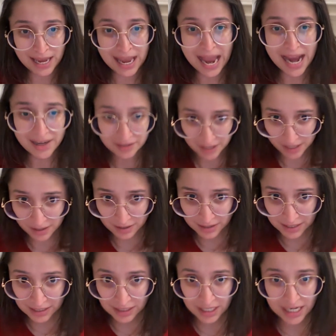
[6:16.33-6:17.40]
And
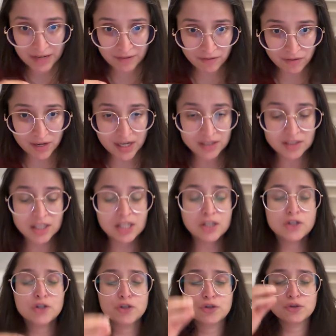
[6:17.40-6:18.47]
suddenly the influx
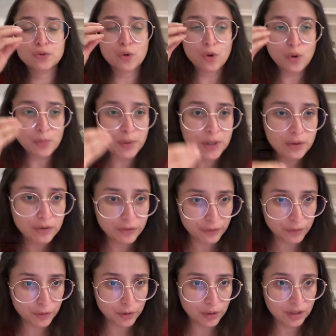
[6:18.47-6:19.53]
is so
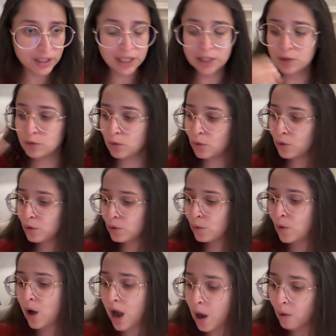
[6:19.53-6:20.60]
beautiful that you don't
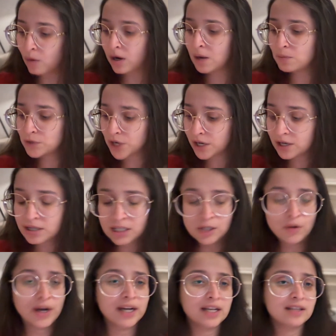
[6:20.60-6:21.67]
know how come suddenly
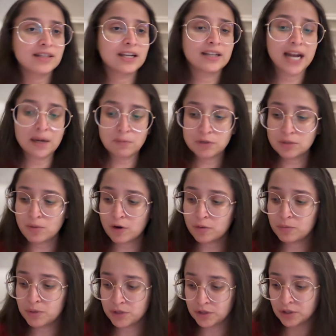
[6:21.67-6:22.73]
you're getting that much amount
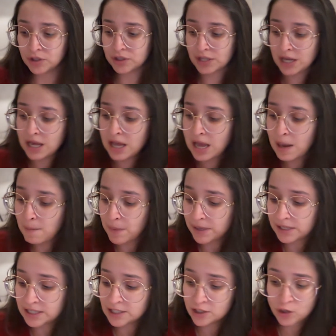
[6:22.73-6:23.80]
of business.
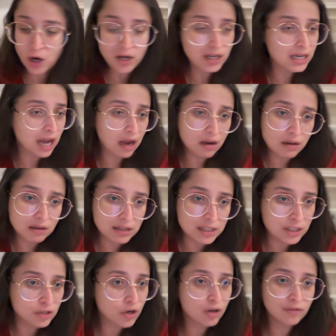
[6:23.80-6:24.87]
But it's not luck,
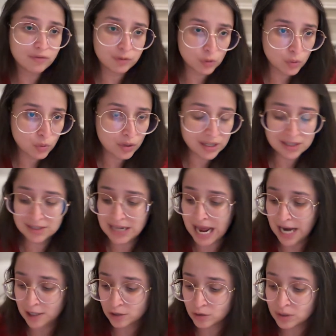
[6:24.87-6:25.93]
it's not fluke, it's
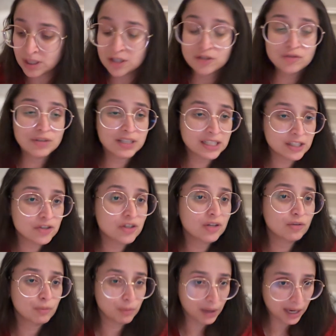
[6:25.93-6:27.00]
actually a strategic
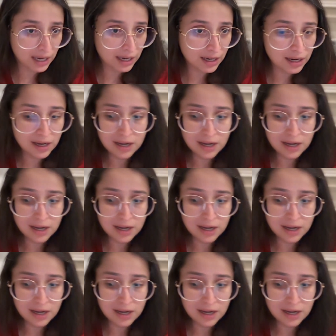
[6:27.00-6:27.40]
way